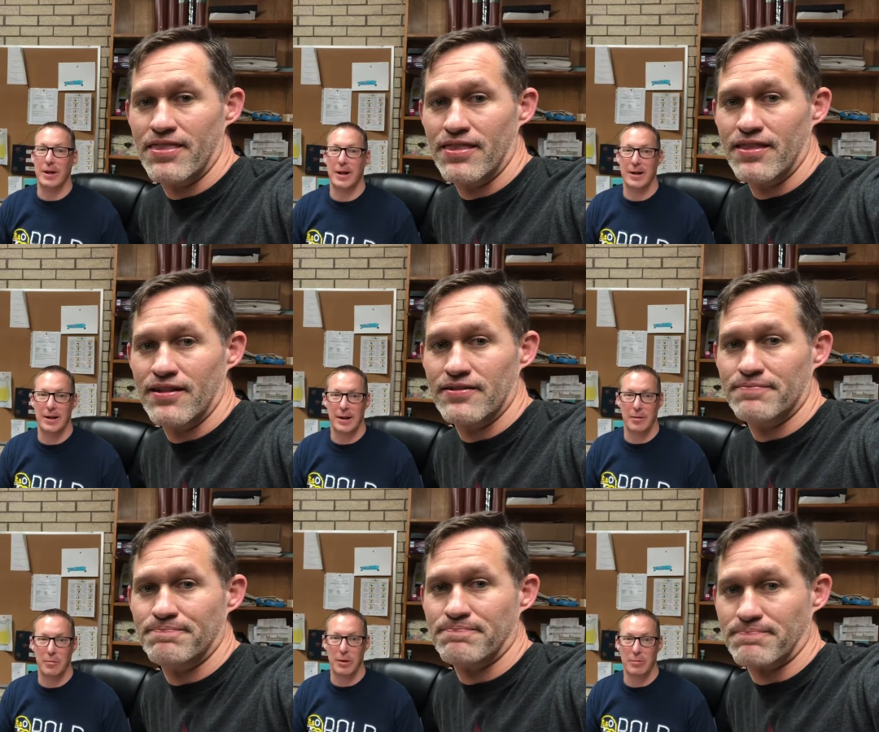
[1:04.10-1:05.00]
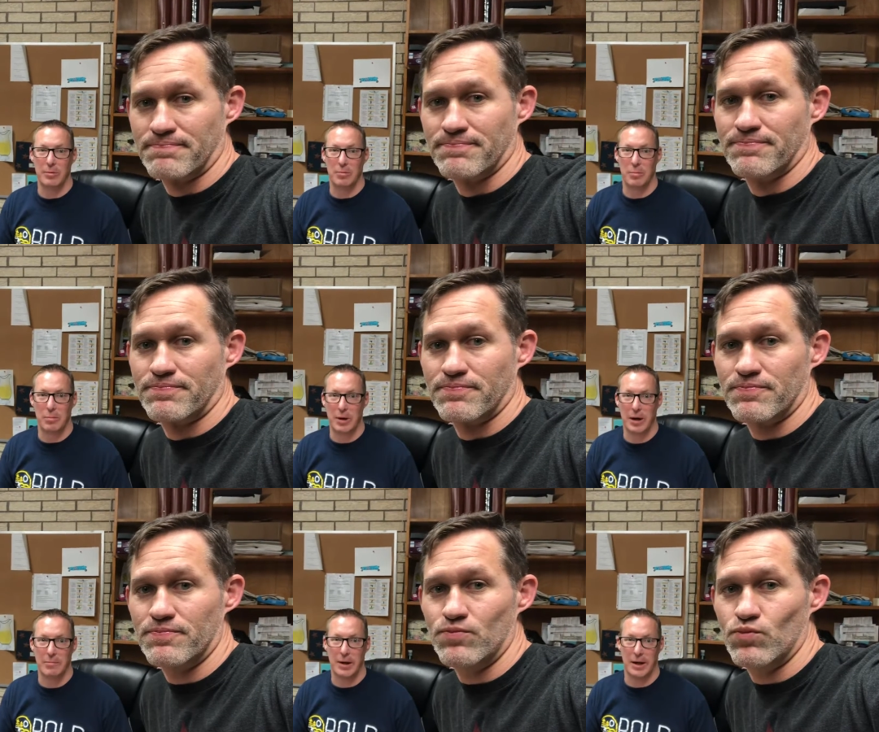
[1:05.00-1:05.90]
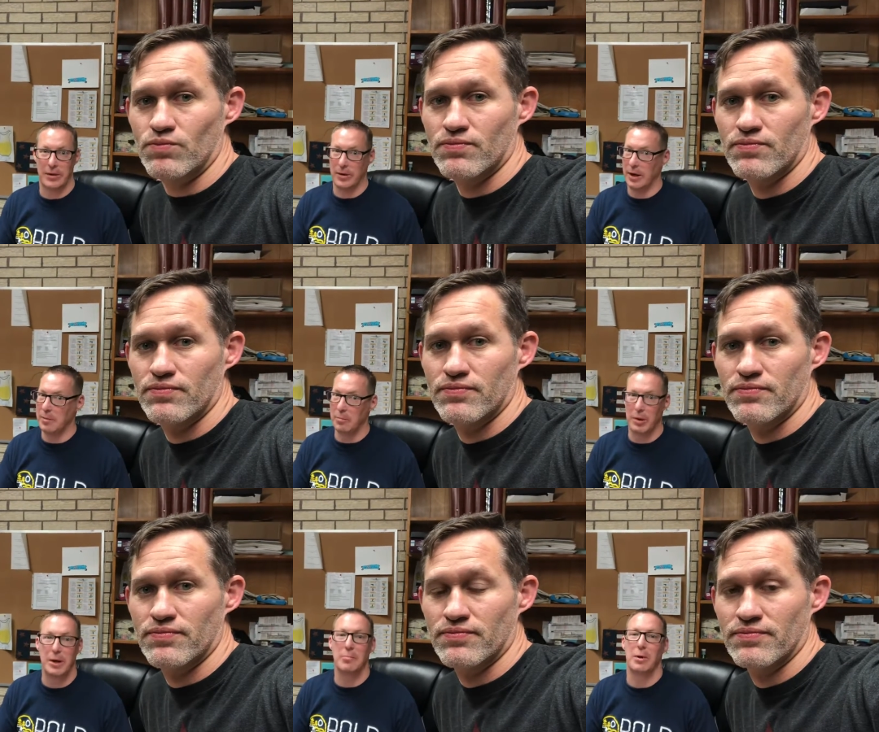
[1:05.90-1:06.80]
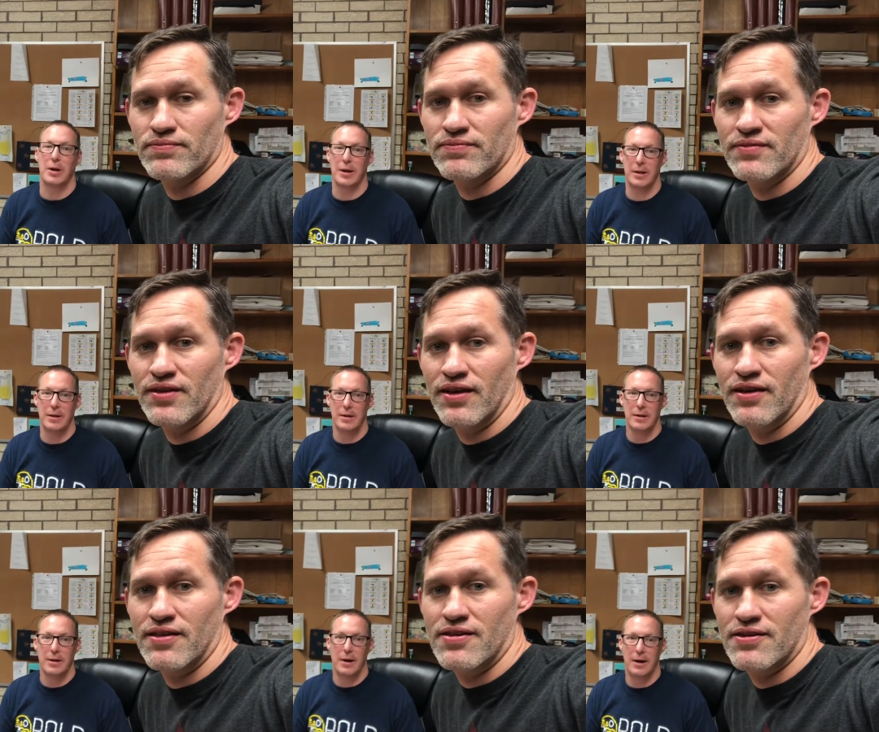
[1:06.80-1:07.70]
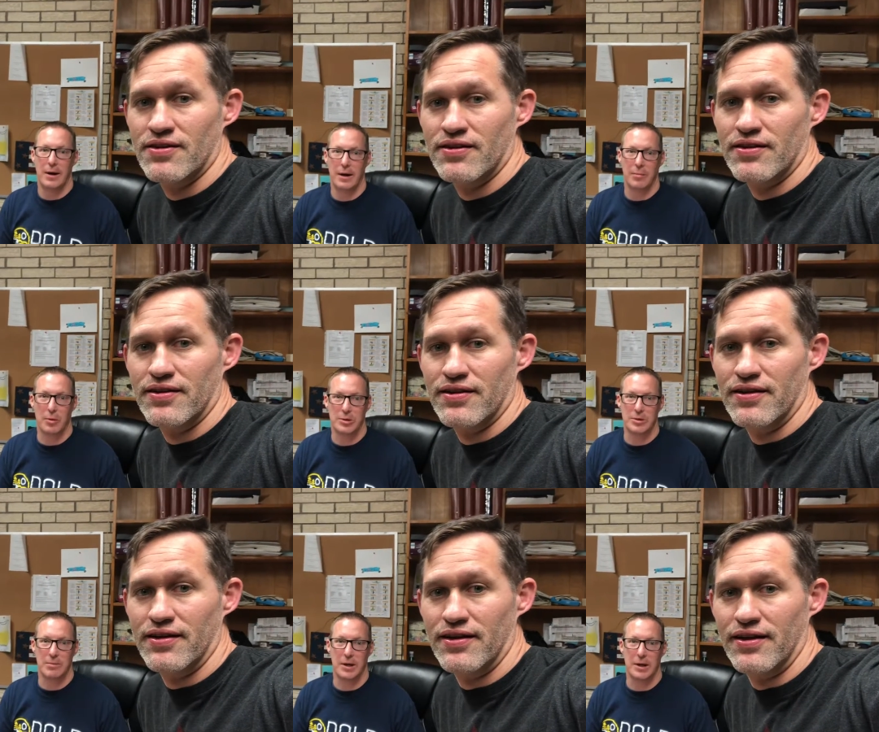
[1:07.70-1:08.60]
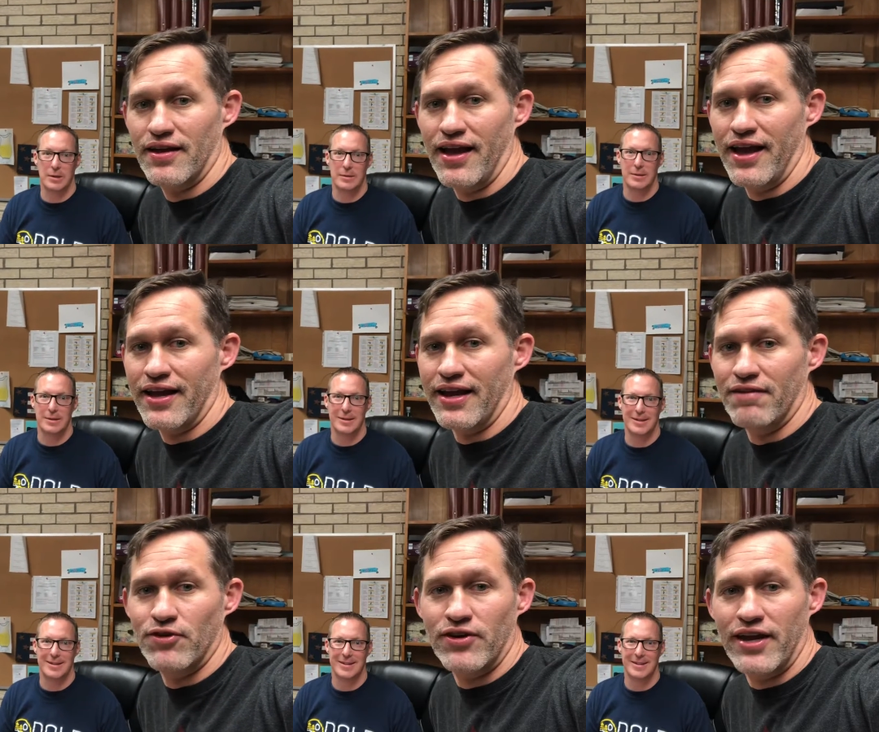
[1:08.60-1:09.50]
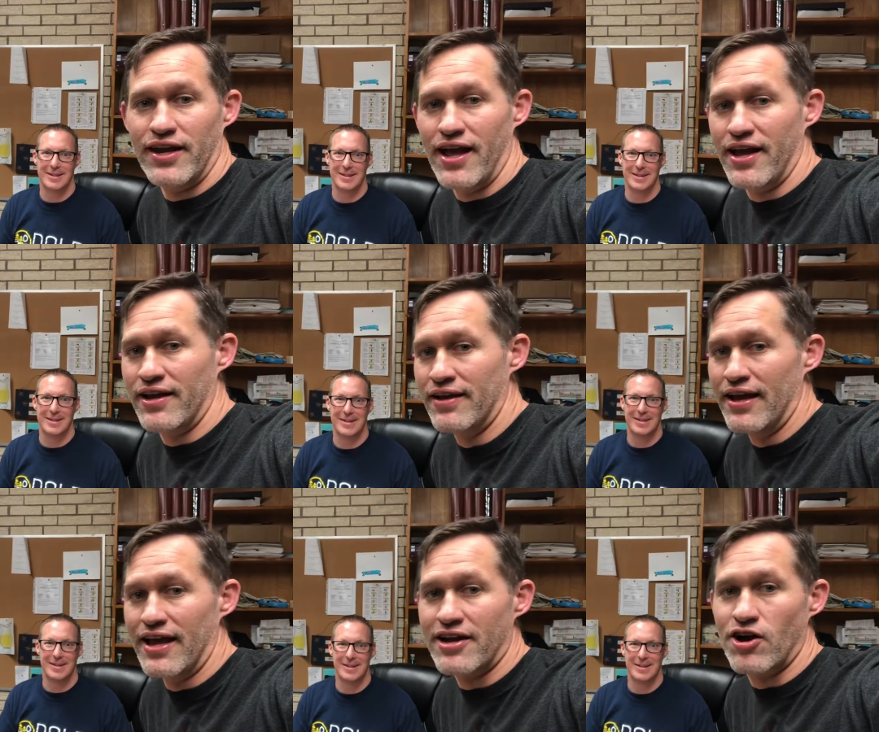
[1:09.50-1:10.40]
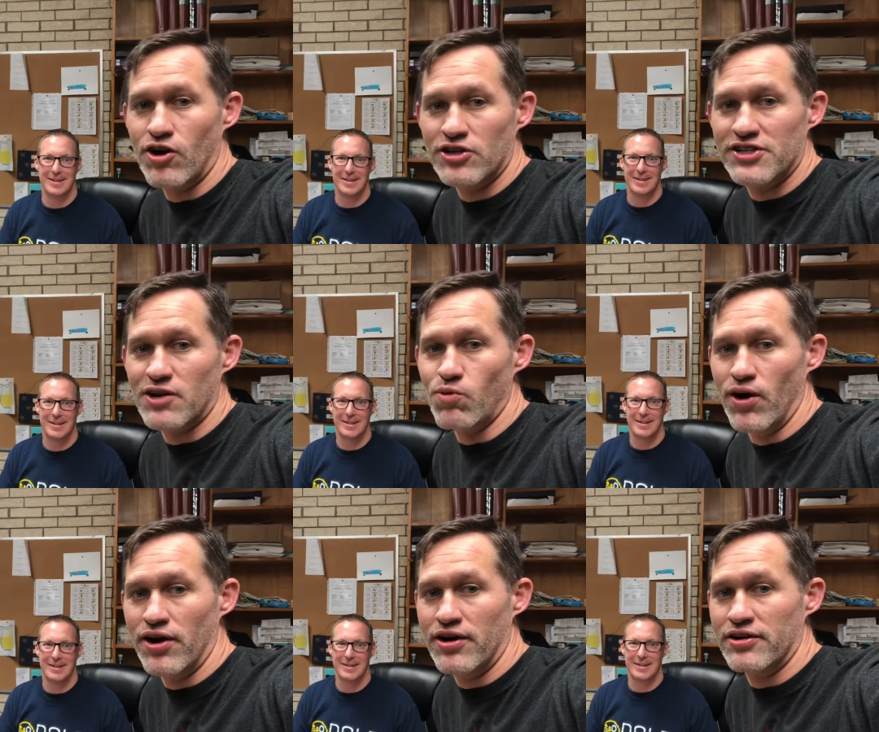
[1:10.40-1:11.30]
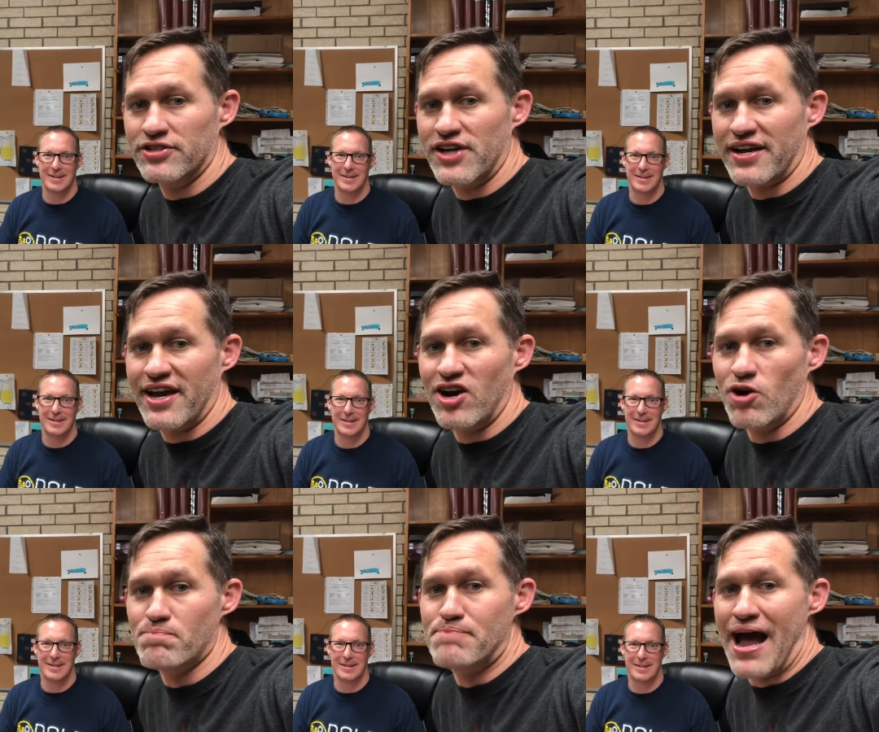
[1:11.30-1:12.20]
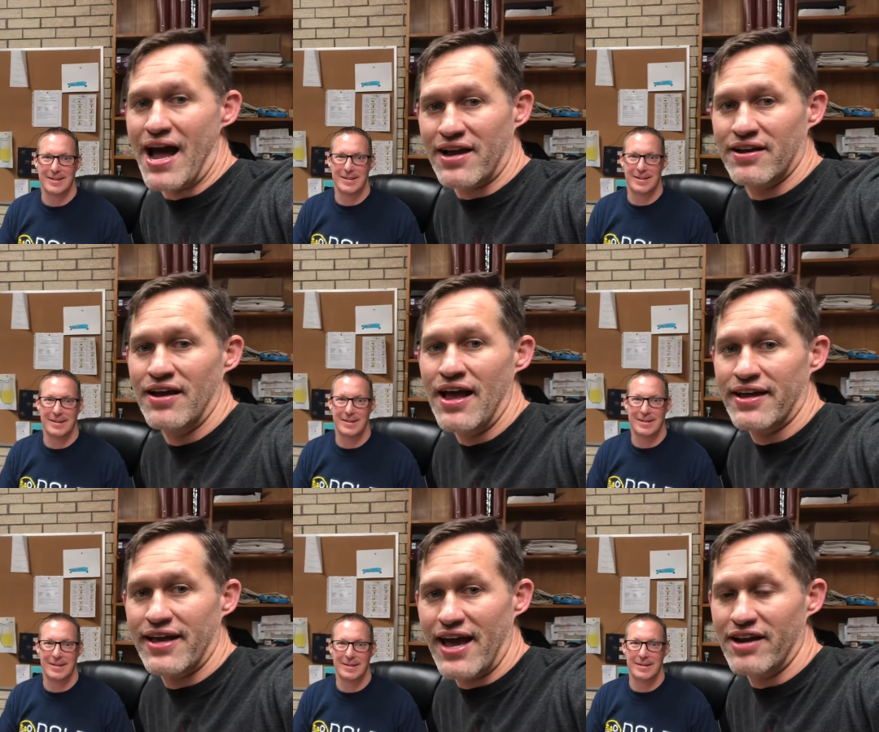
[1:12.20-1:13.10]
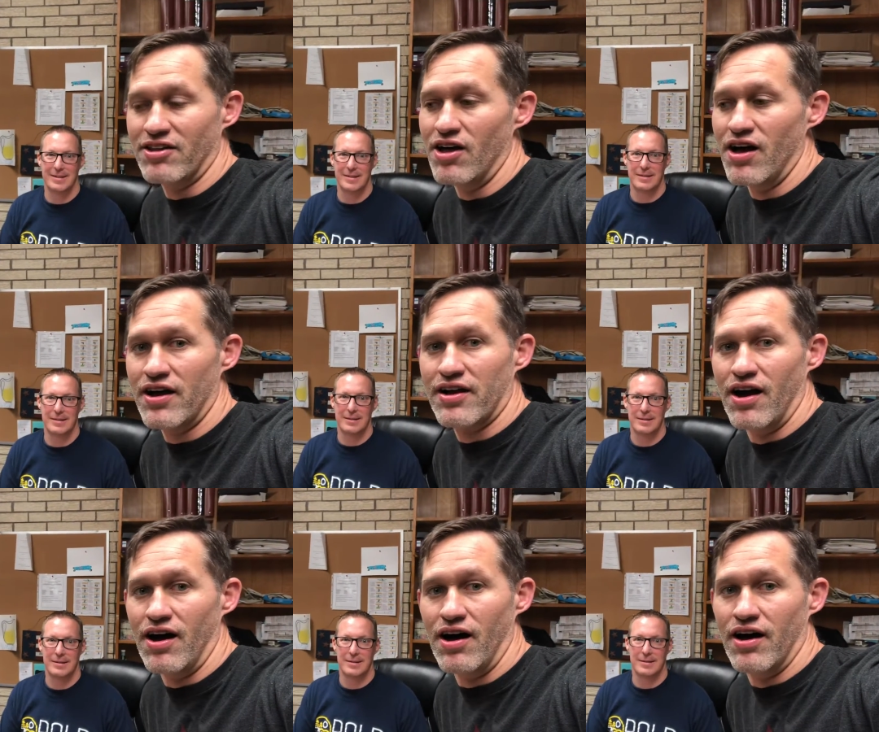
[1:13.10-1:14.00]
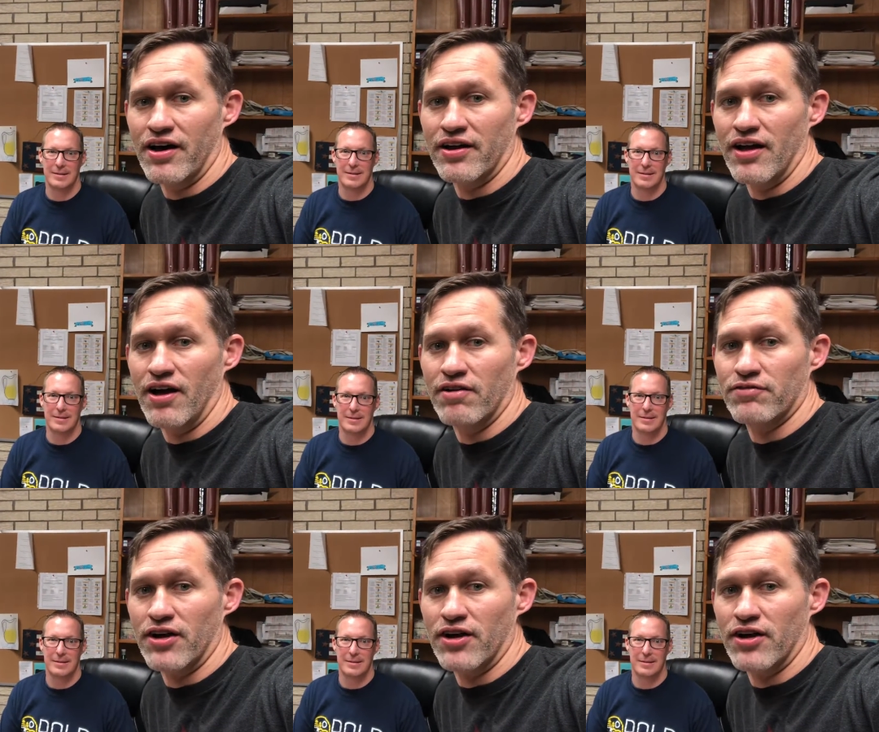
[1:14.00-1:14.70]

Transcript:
Speaker 1: can, and we will come together and break bread uh, and worship God.
Speaker 2: And if you need a encouraging word, check out our back catalog on of